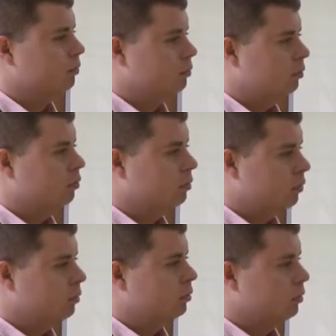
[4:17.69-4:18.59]

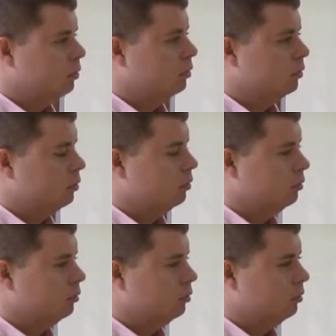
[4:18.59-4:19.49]

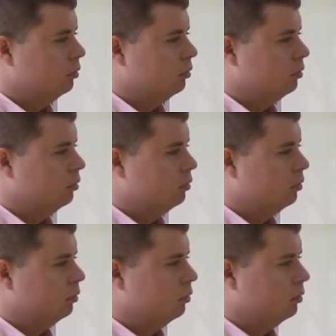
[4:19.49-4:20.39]

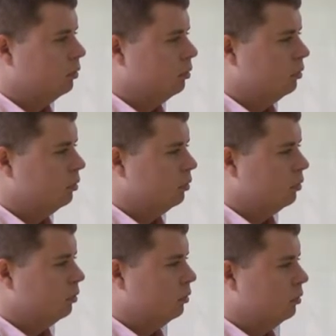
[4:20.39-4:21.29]

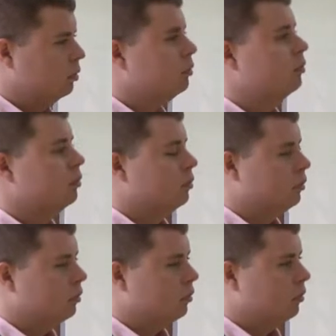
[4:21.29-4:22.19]

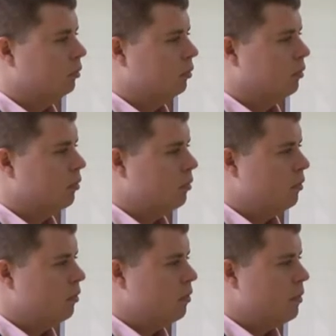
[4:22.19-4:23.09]

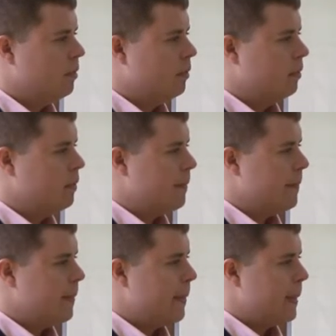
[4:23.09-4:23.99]

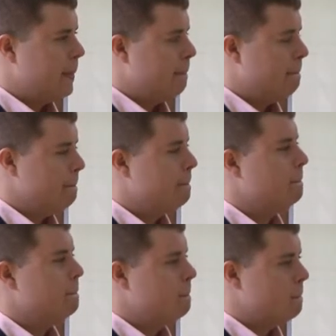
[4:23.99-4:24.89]

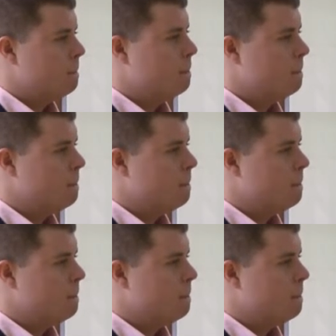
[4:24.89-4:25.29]
(not speaking)